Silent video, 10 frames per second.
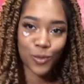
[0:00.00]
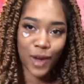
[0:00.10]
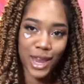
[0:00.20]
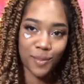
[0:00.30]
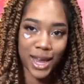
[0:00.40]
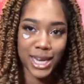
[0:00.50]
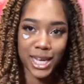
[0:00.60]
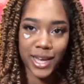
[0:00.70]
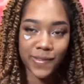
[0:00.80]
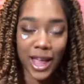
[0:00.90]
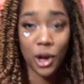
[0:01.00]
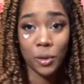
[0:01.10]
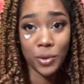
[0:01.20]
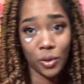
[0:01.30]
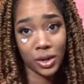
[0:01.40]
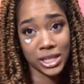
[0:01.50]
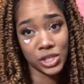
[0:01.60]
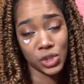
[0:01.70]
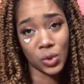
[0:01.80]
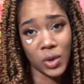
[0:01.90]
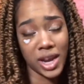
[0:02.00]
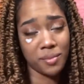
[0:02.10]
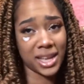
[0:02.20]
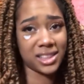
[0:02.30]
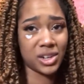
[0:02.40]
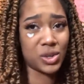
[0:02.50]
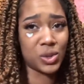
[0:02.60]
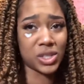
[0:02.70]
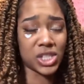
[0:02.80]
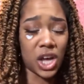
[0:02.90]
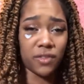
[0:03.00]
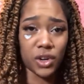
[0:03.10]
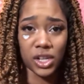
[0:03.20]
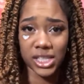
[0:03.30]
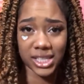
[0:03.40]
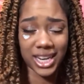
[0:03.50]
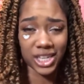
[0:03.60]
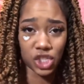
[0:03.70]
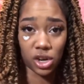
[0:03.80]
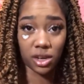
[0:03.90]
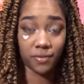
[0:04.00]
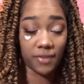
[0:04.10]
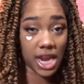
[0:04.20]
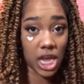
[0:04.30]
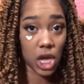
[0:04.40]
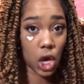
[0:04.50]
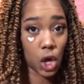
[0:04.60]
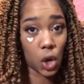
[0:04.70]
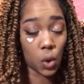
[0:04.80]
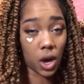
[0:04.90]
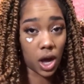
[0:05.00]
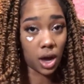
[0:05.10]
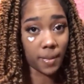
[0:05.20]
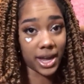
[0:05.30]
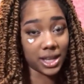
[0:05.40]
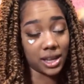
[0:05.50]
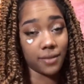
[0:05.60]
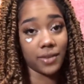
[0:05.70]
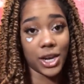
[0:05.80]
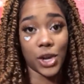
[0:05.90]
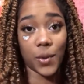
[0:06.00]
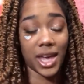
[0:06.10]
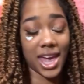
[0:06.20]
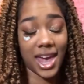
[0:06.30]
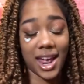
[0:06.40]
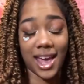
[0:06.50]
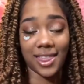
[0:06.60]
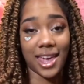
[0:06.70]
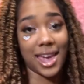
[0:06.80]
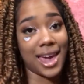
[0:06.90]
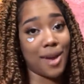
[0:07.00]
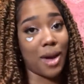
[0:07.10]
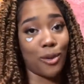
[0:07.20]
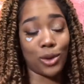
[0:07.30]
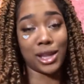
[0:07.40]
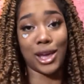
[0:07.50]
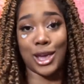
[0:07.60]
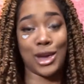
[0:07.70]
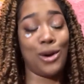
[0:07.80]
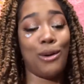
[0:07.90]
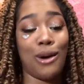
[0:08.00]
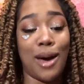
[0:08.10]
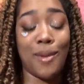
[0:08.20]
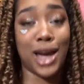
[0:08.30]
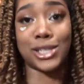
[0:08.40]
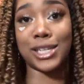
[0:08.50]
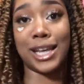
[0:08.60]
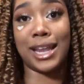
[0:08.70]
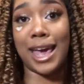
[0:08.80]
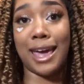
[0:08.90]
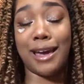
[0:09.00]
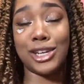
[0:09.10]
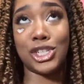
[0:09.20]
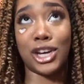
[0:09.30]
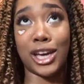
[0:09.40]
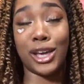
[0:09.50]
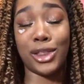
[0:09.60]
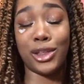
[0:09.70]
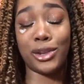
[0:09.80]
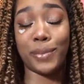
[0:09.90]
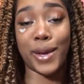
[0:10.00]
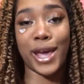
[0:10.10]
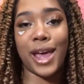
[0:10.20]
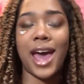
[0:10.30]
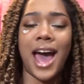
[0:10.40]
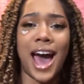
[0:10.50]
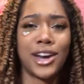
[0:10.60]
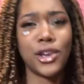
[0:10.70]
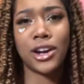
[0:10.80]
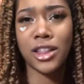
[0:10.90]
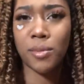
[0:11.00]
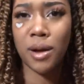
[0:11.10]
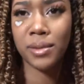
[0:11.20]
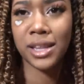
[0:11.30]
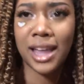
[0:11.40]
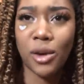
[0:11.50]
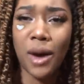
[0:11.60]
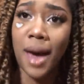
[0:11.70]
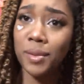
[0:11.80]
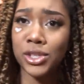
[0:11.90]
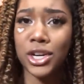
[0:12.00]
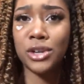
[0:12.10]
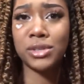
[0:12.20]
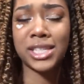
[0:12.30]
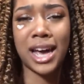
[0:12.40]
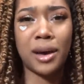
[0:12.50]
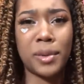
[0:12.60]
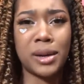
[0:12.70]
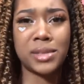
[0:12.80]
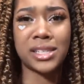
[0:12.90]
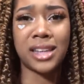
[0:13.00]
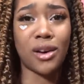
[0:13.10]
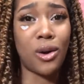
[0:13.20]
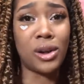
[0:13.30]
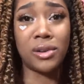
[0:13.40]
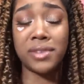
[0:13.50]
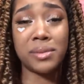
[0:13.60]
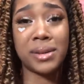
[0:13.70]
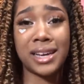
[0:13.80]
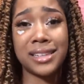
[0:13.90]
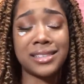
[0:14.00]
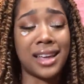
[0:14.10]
Alrighty, my loves. I hope you all enjoyed my little soft girl aesthetic drawing video. Um, I had a lot of fun doing it. I think it came out really kill. I'm actually like shook it a little bit. I know you guys are probably like, what happened to your new style? But I'm just like all over the place.